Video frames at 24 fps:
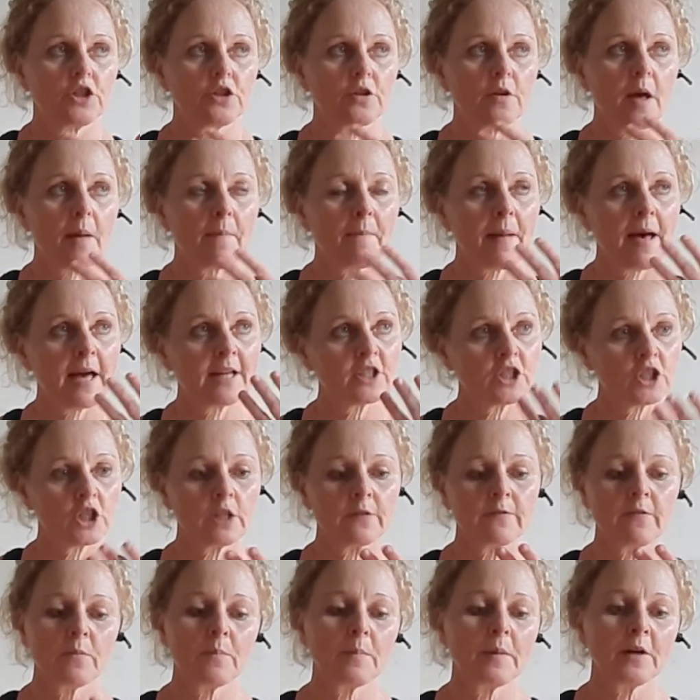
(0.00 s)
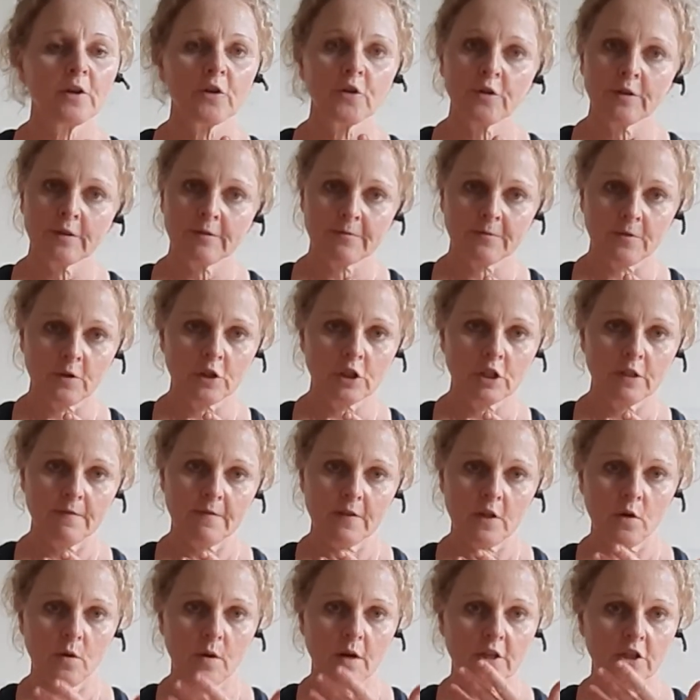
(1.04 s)
imagine you have a mirror in front of
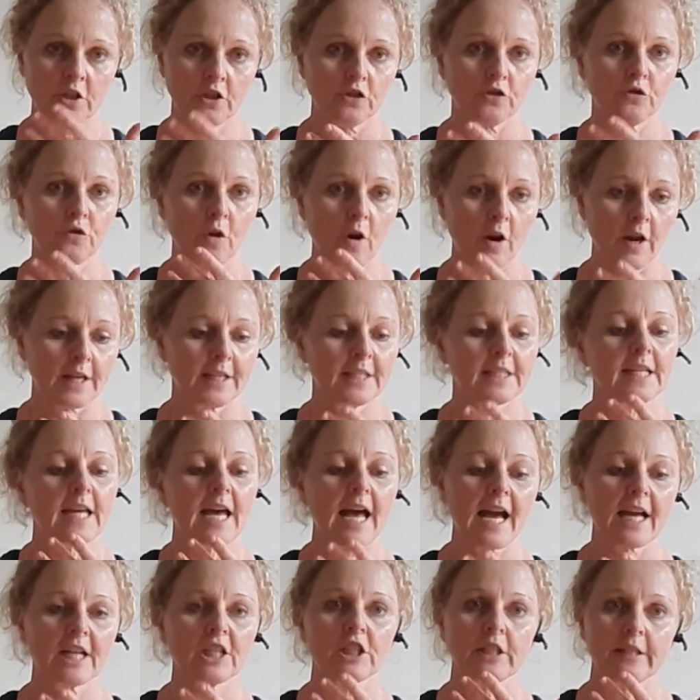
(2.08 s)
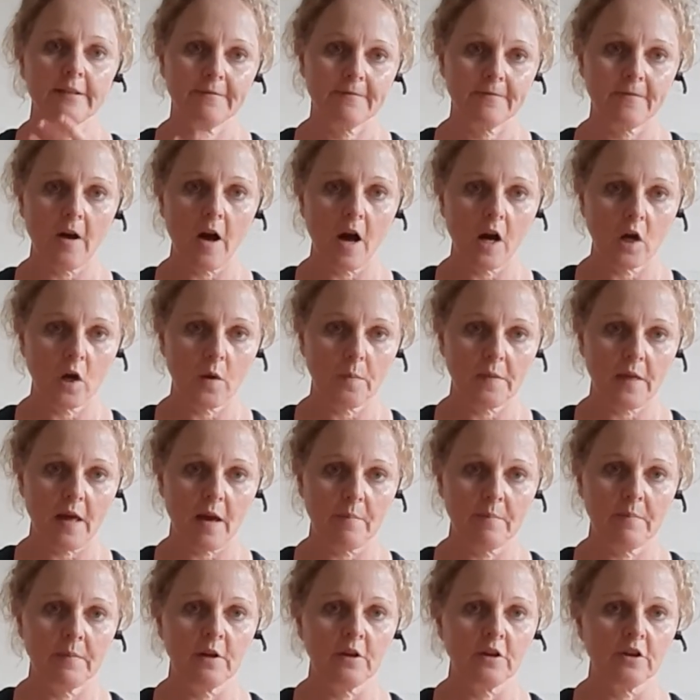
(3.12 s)
you and you're trying to actually fog up
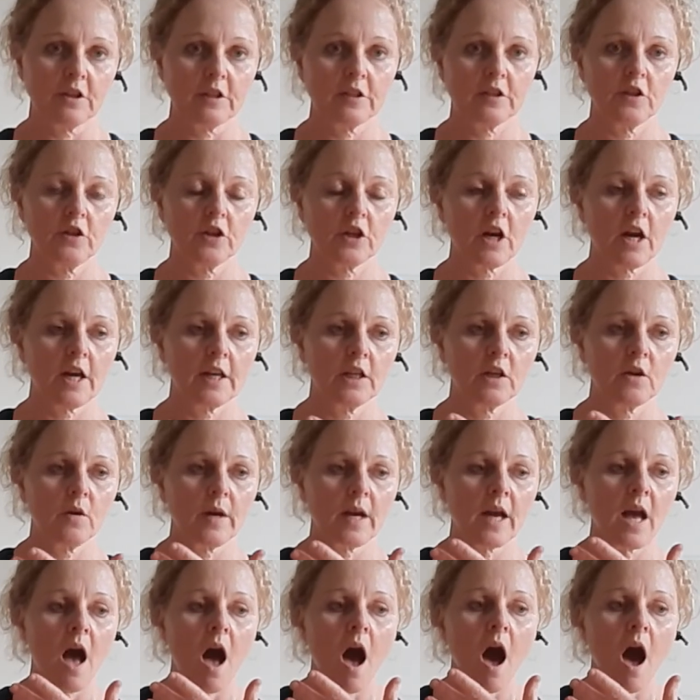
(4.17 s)
that mirror. So you're kind of going